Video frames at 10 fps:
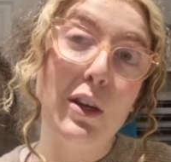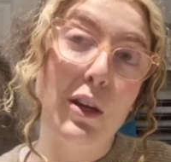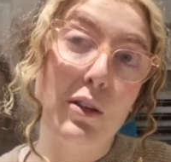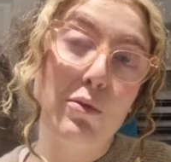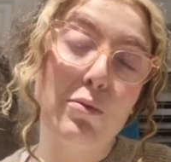
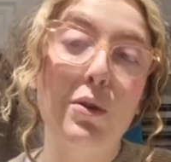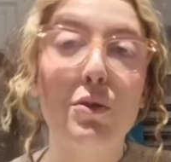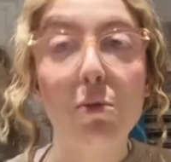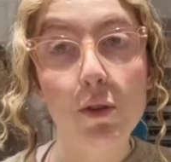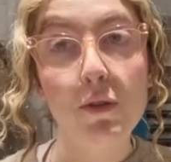It
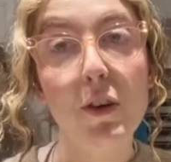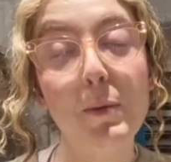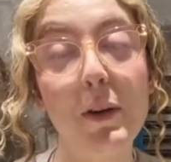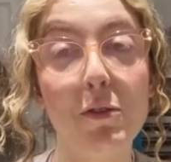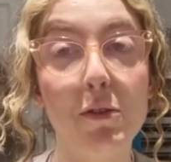was
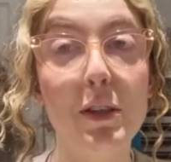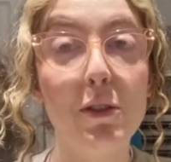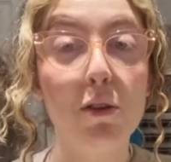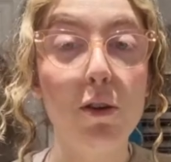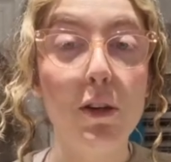£25 on
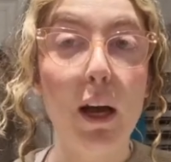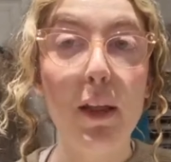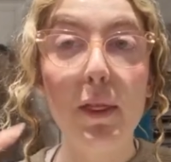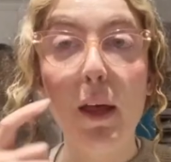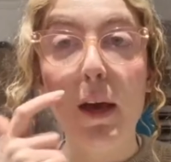TikTok,
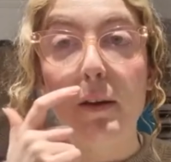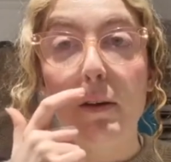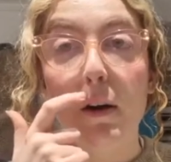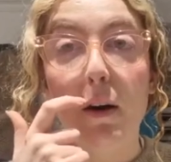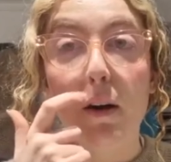and then
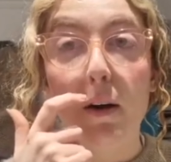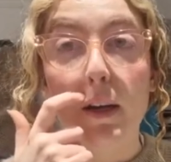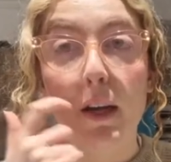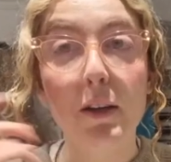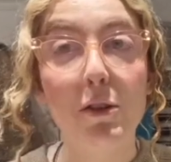I
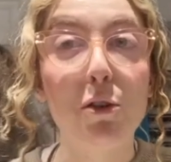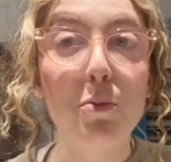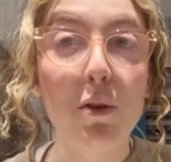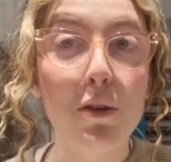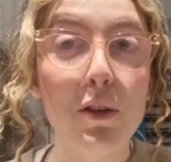had a
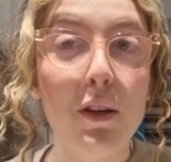coupon